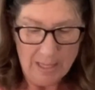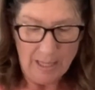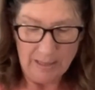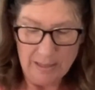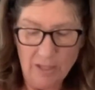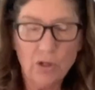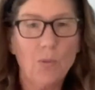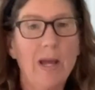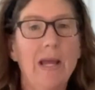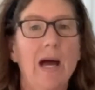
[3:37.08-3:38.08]
Another
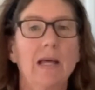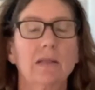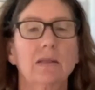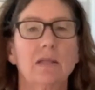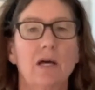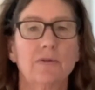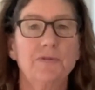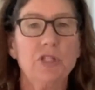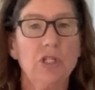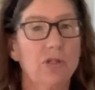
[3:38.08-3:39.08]
way I love
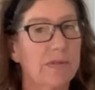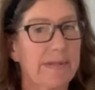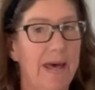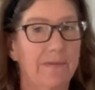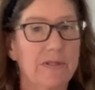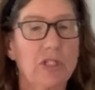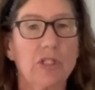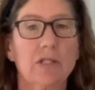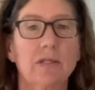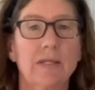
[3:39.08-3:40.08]
to use
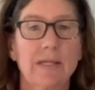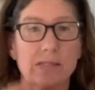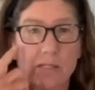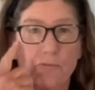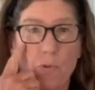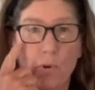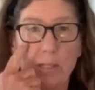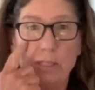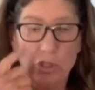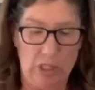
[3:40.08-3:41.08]
lavender is for
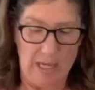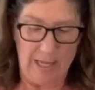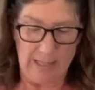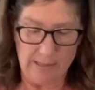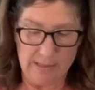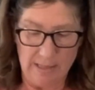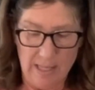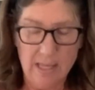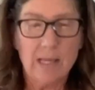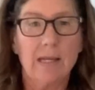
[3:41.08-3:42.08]
itchy eyes.
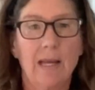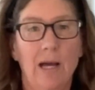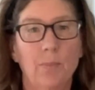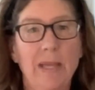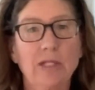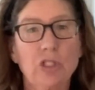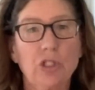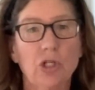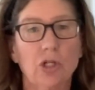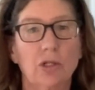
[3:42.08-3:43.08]
Now make
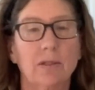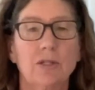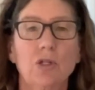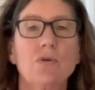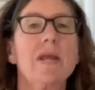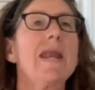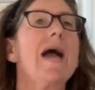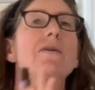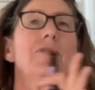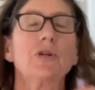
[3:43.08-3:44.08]
sure you
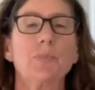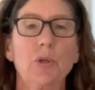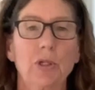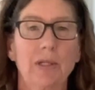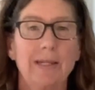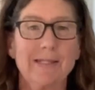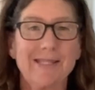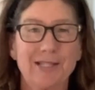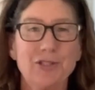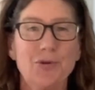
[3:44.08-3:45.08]
never put
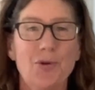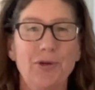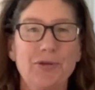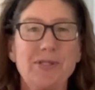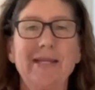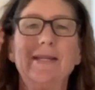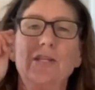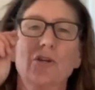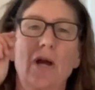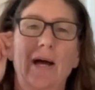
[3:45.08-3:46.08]
essential oils in
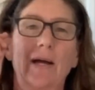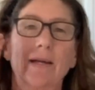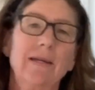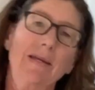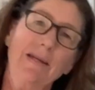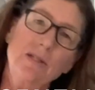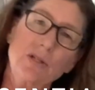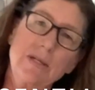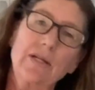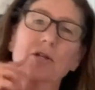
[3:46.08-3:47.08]
your eye, in your
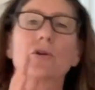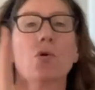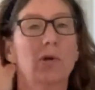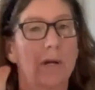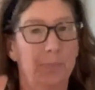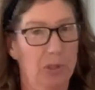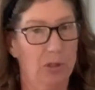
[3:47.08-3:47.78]
ear, or up your